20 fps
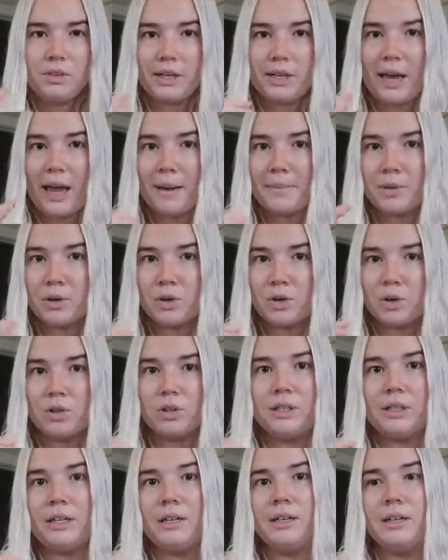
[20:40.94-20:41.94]

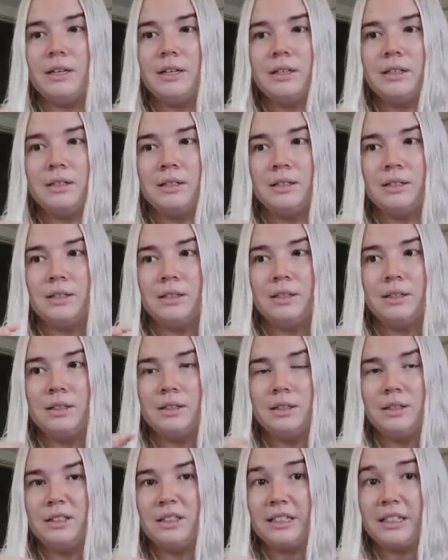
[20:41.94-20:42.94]
chemically
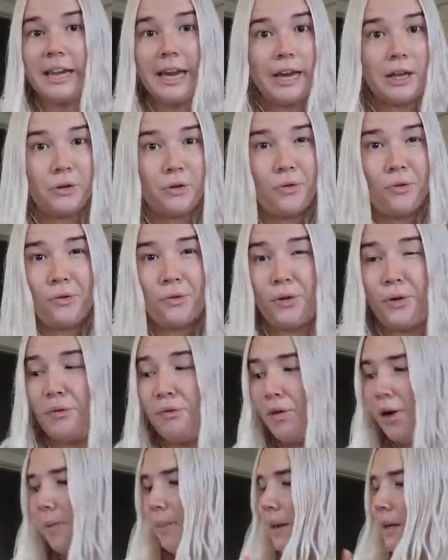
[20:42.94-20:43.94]
candles,
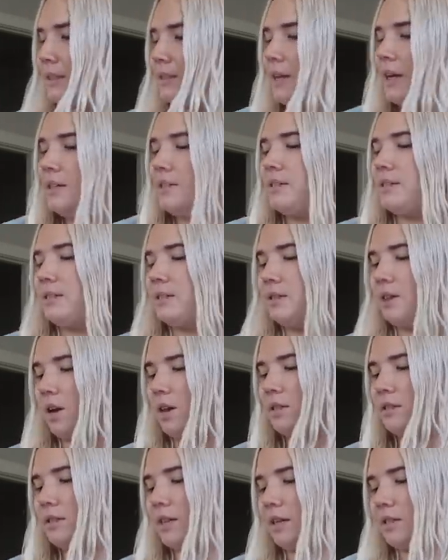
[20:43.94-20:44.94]
if that makes sense.
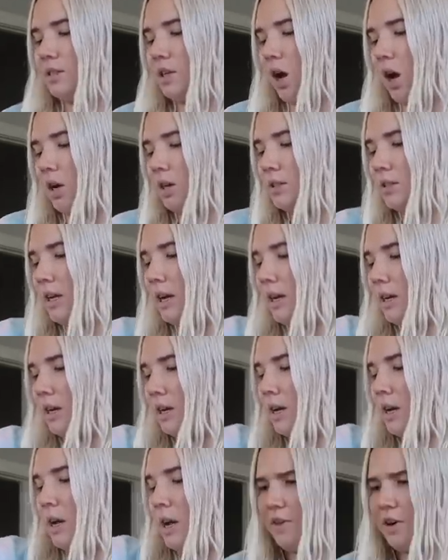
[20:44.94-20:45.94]
Not as like toxic.
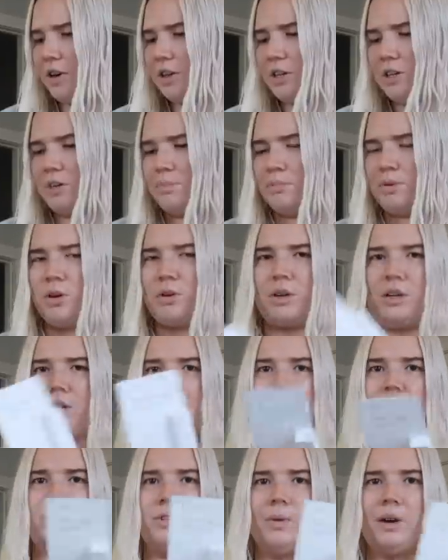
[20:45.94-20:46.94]
I've already broken
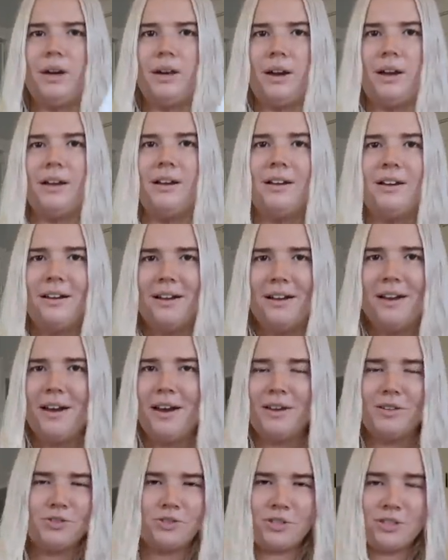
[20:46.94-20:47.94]
into it.
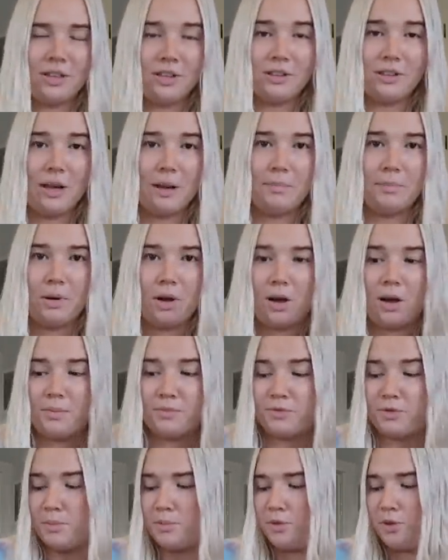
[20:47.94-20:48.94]
Just a lip
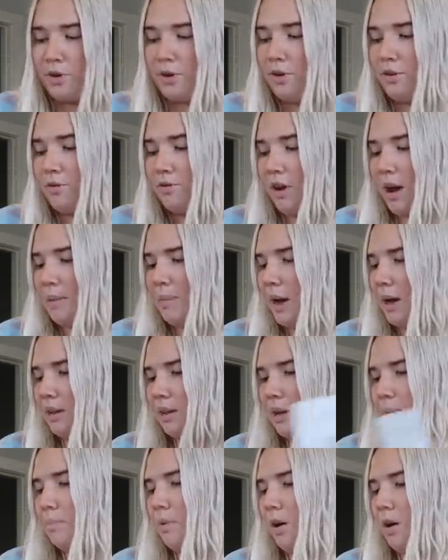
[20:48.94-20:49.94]
balm from Grove. I buy
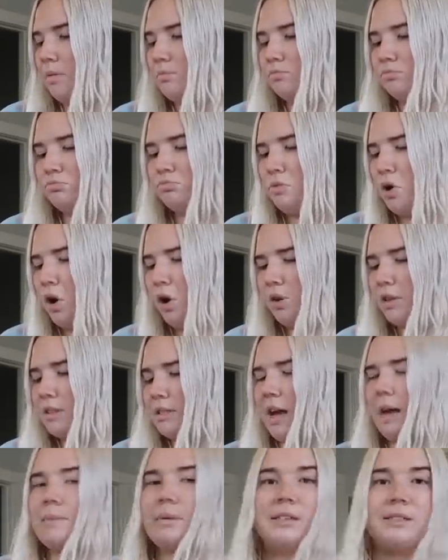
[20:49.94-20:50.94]
lip balm all the
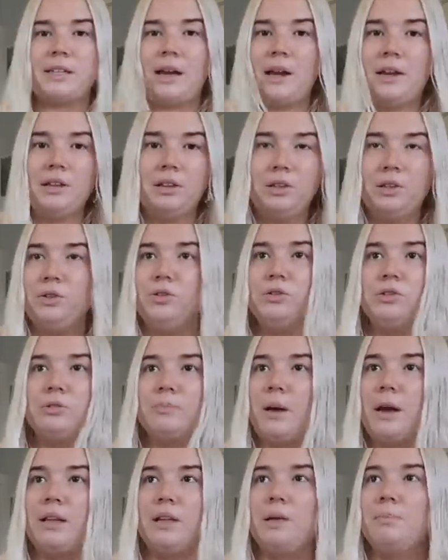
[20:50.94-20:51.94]
time because I lose
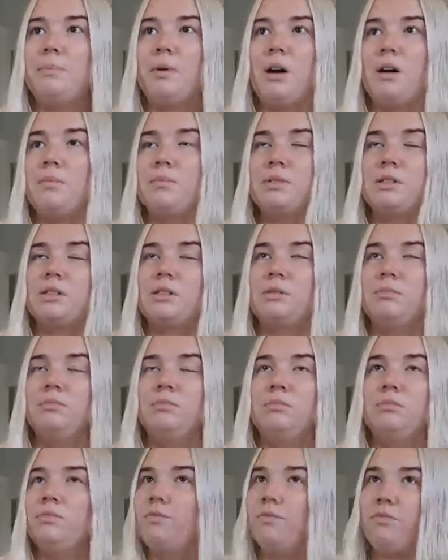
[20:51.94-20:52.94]
my lip balms
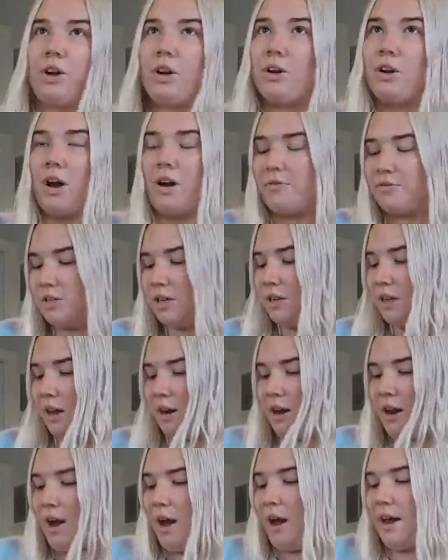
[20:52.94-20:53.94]
very often
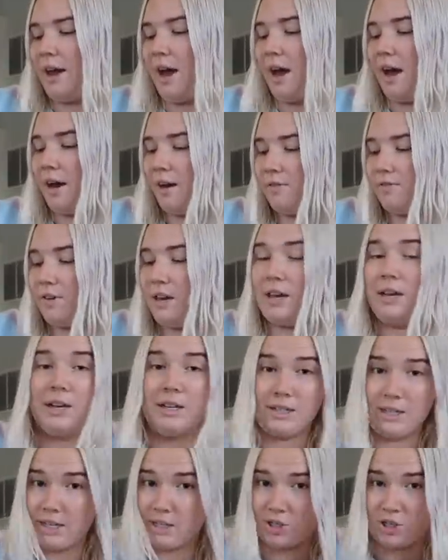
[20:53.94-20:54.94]
and I have an
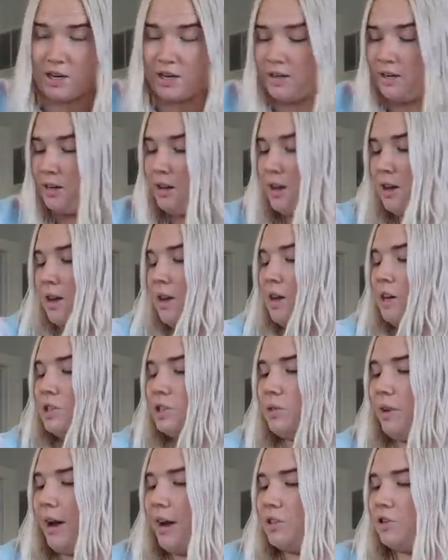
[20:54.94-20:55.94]
addiction.
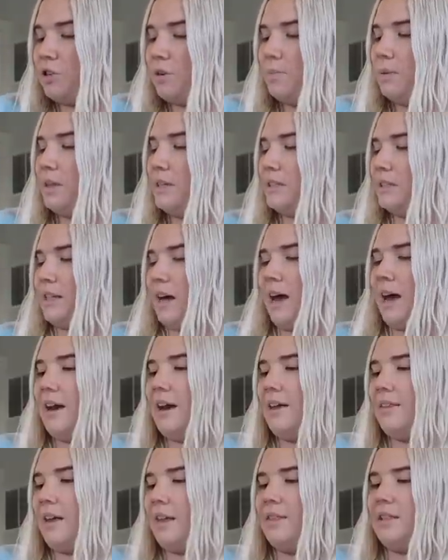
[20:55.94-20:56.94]
So I had to replace
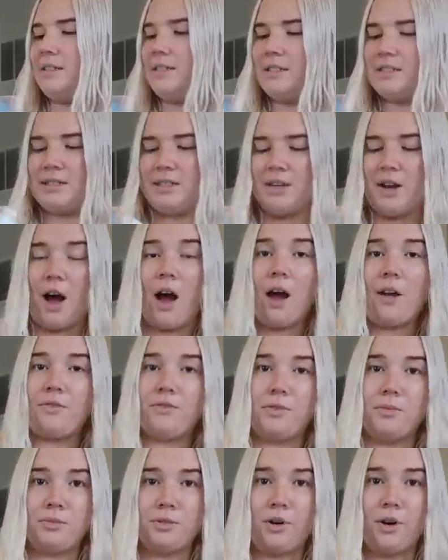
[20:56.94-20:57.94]
that. And then this is
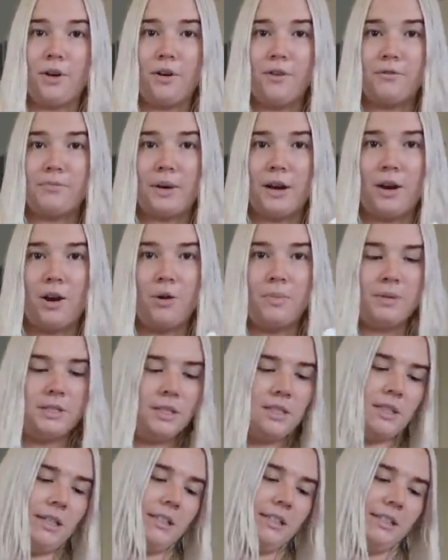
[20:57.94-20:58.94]
not from Grove, but I
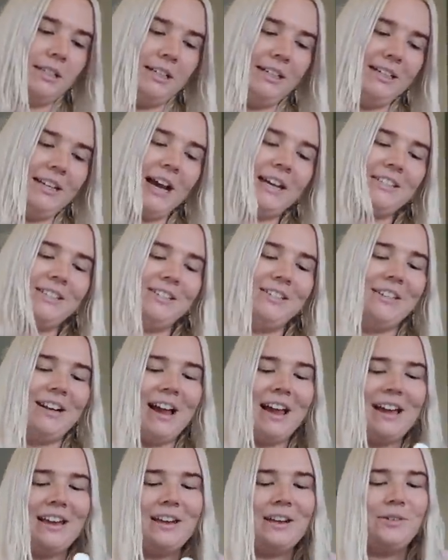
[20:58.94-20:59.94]
opened this
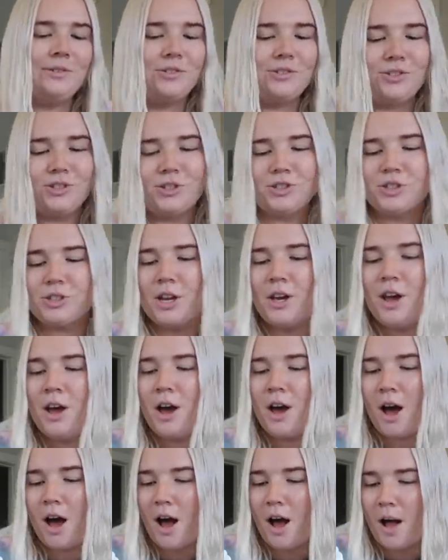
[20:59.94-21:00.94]
yesterday and it was just
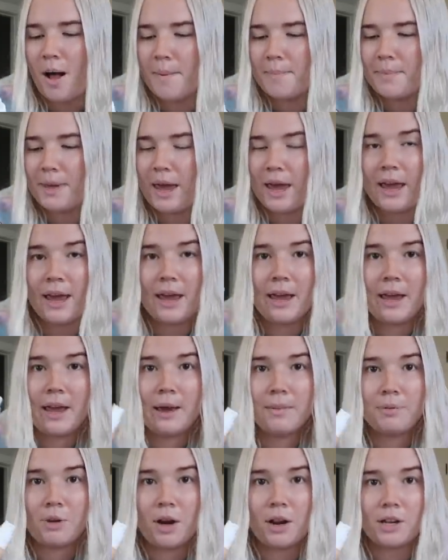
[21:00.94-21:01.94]

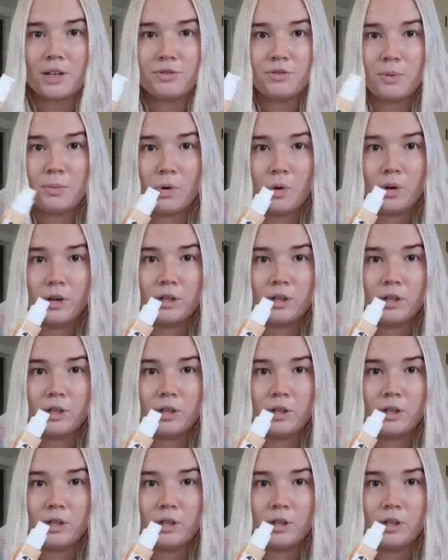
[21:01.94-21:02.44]
a product from